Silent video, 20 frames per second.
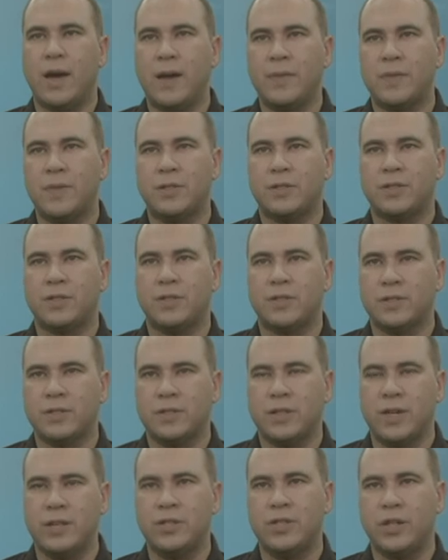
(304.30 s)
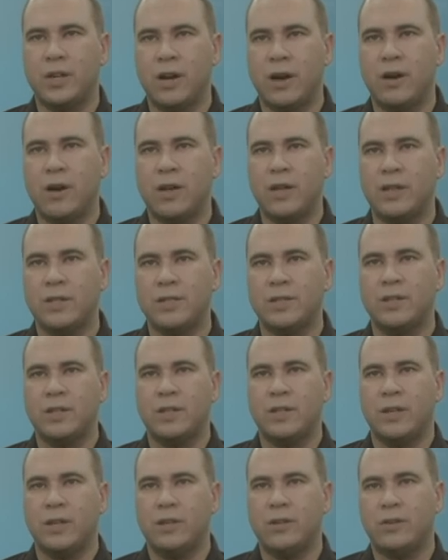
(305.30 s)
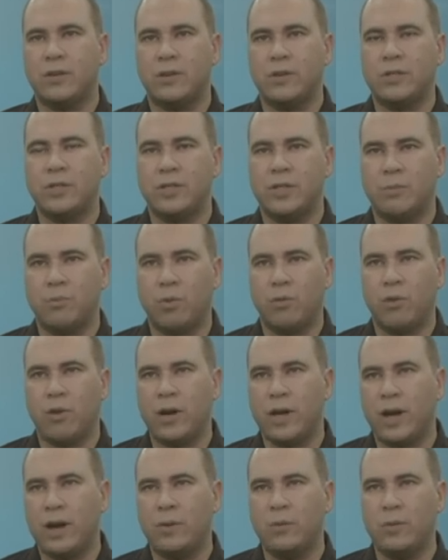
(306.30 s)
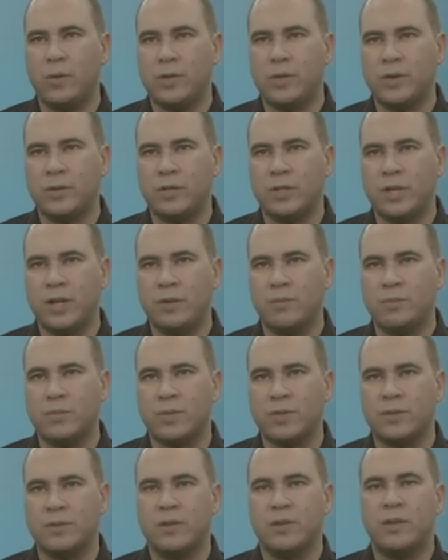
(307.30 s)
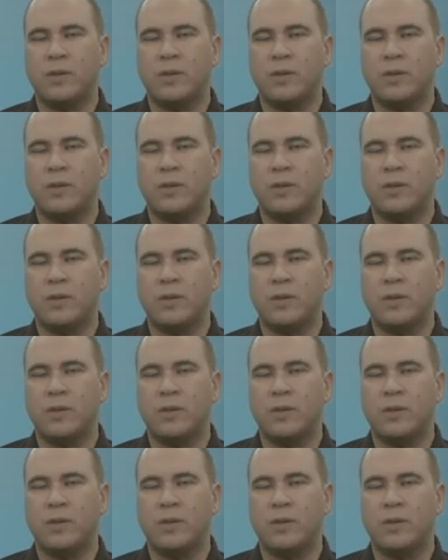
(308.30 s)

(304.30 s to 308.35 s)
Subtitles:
at their CERT staging areas in order to deploy out with their teams.